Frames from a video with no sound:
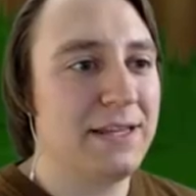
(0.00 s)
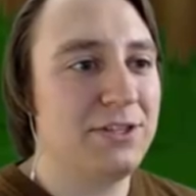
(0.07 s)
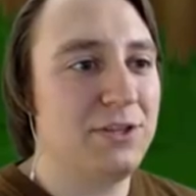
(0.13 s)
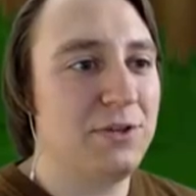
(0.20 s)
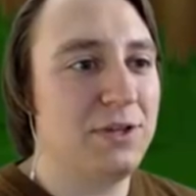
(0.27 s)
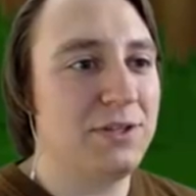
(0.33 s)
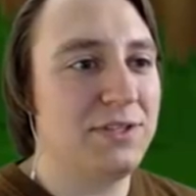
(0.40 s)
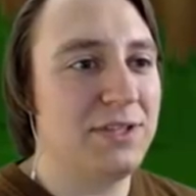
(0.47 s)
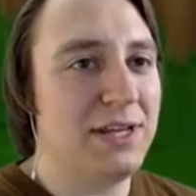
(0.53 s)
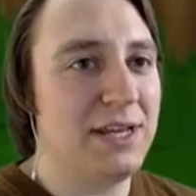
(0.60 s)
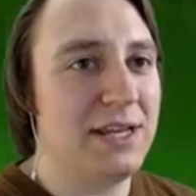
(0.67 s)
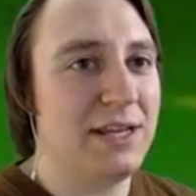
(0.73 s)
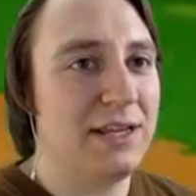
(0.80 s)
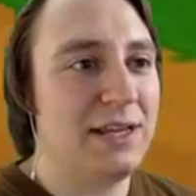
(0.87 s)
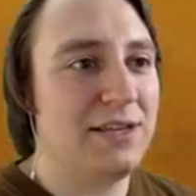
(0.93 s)
As you can
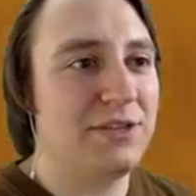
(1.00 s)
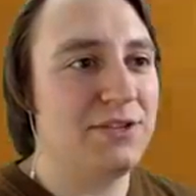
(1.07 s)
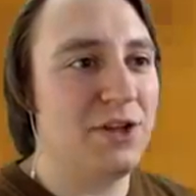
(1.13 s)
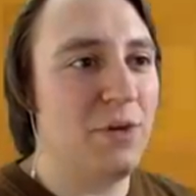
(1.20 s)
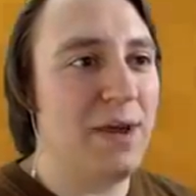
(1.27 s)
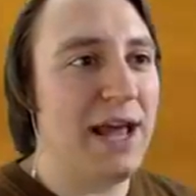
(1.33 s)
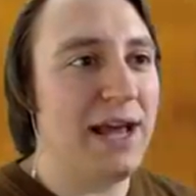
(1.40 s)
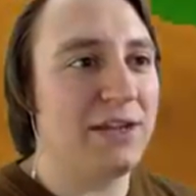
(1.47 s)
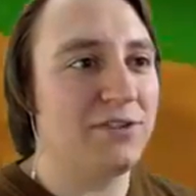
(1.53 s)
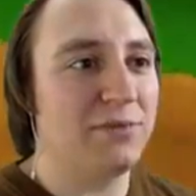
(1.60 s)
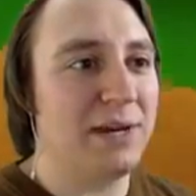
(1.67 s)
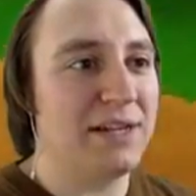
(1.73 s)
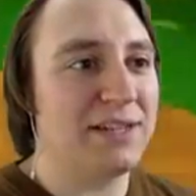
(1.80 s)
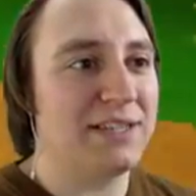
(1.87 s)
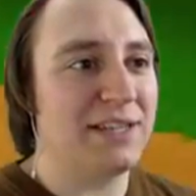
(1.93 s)
see, he's no match for
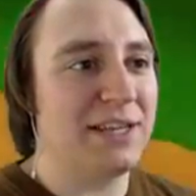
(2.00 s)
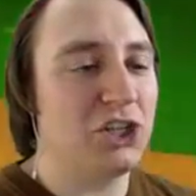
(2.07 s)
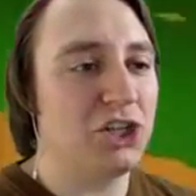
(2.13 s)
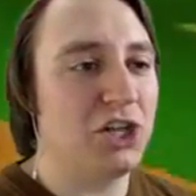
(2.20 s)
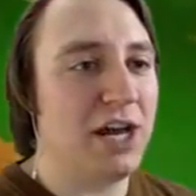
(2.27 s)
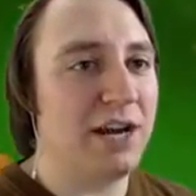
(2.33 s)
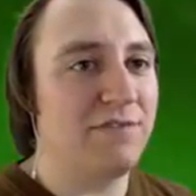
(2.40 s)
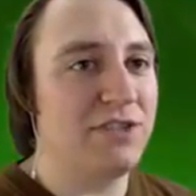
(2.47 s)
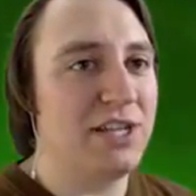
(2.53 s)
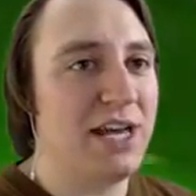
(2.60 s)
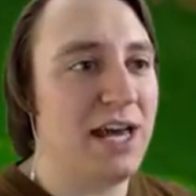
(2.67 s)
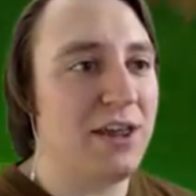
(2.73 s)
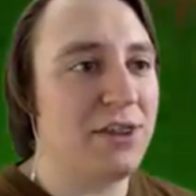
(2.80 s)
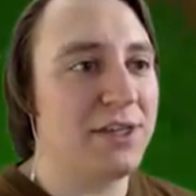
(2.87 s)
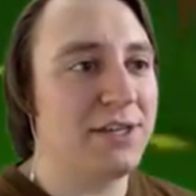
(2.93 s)
my slingshot of
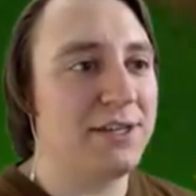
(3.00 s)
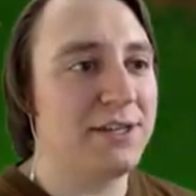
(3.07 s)
death.